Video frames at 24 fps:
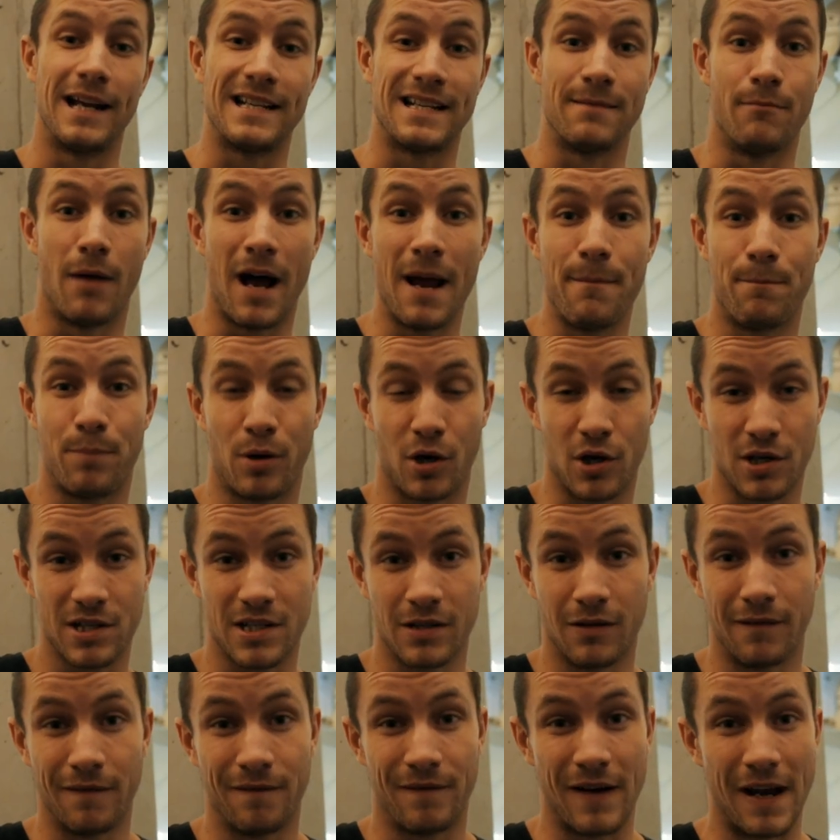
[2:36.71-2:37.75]
guys, and my
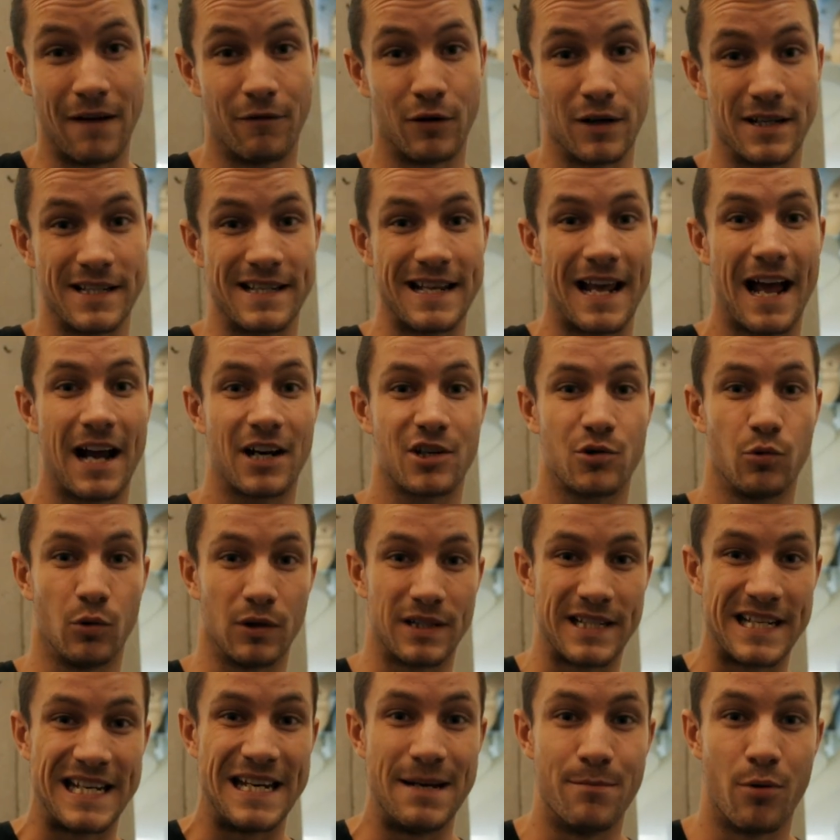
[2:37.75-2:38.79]
personal favorite is the
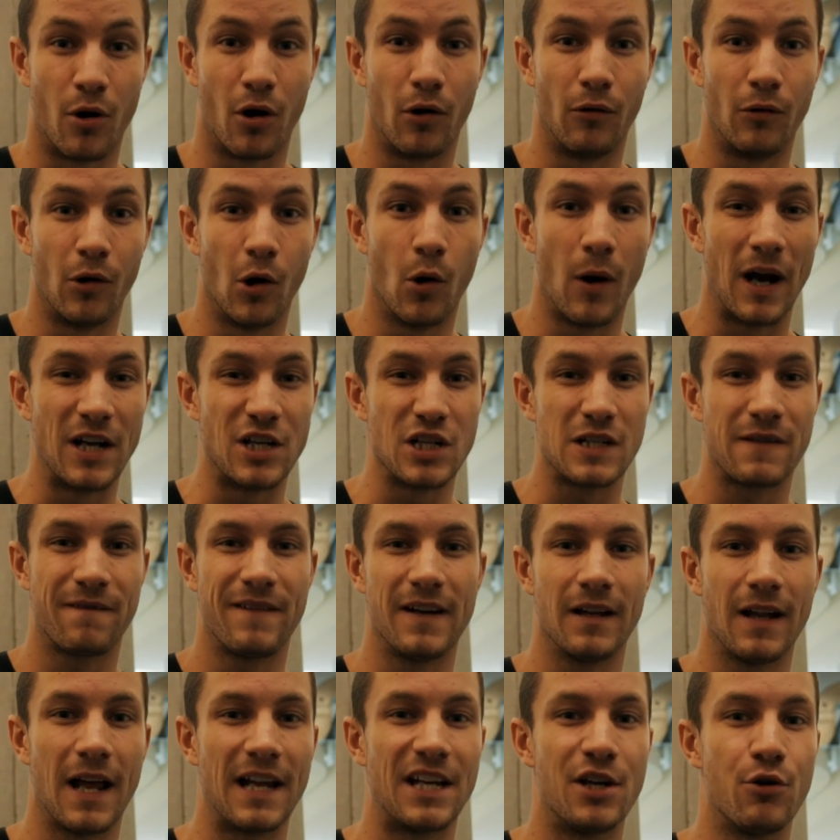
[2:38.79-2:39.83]
actual T-bar row. I
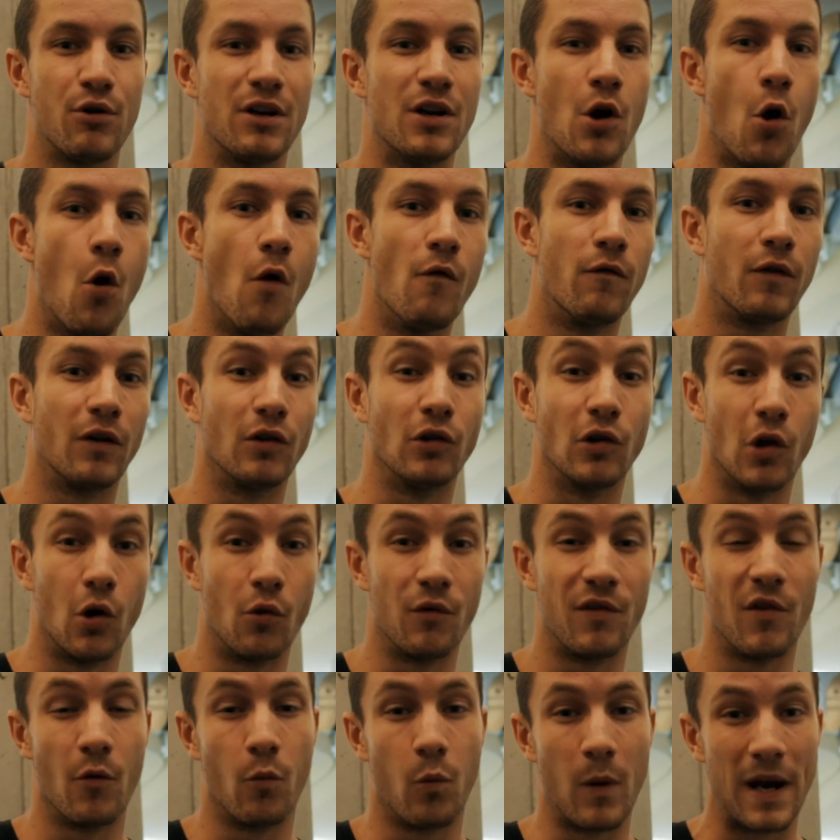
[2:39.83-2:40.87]
just feel like you can
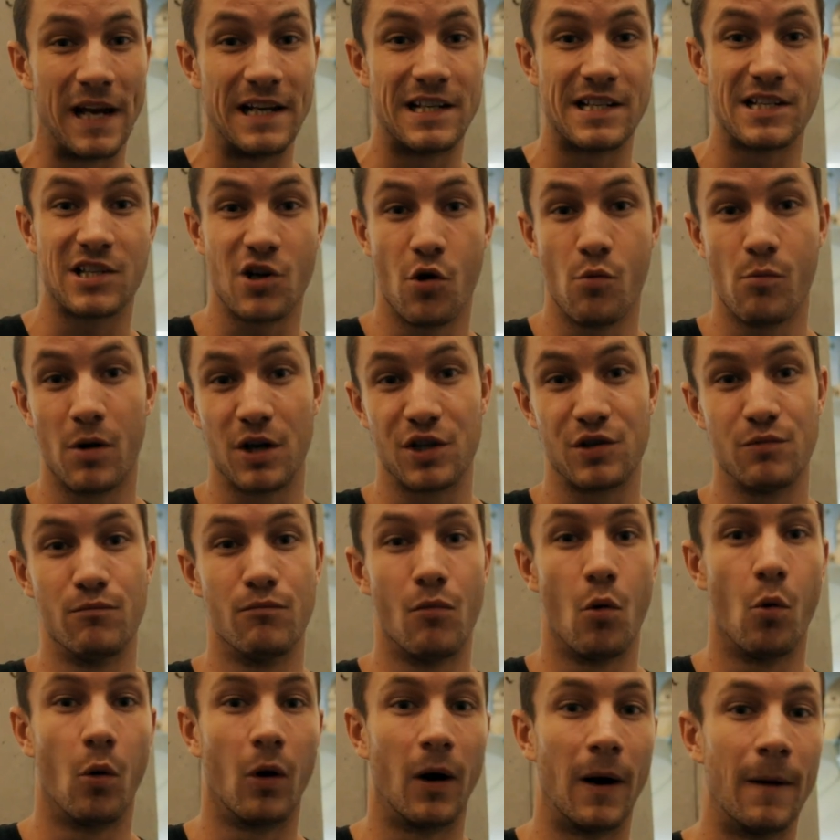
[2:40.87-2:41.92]
overload the weight so much
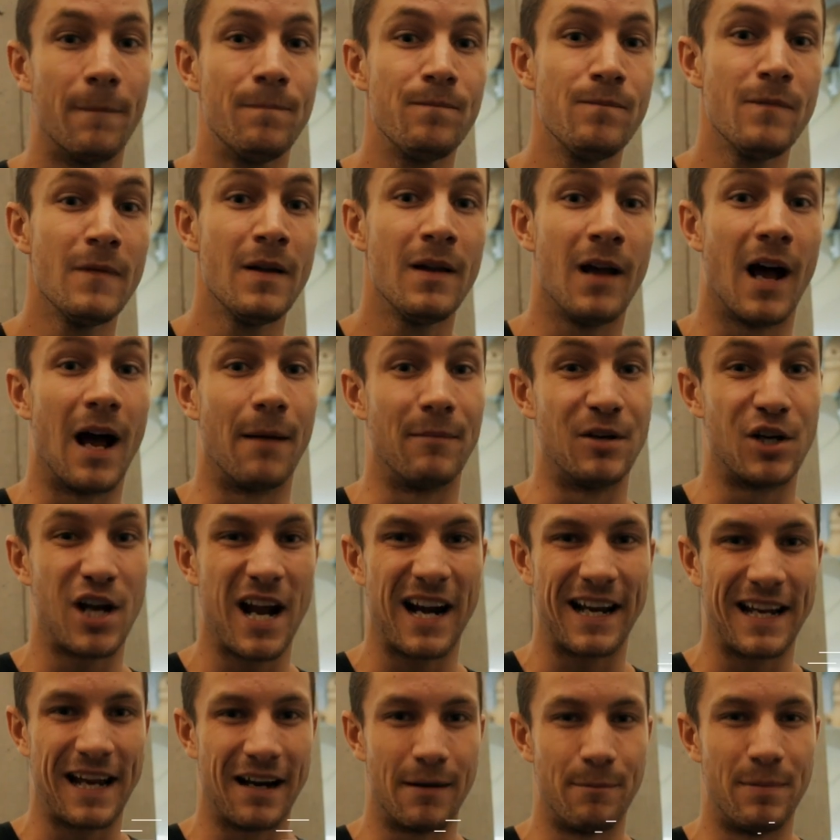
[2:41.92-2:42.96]
more. You
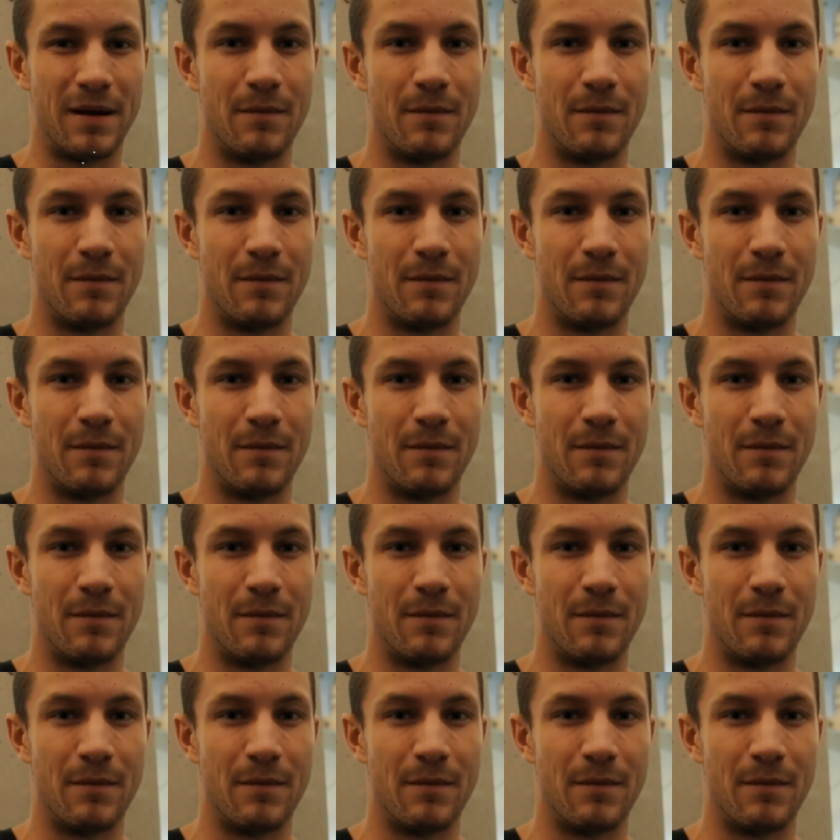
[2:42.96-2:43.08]
kind of get a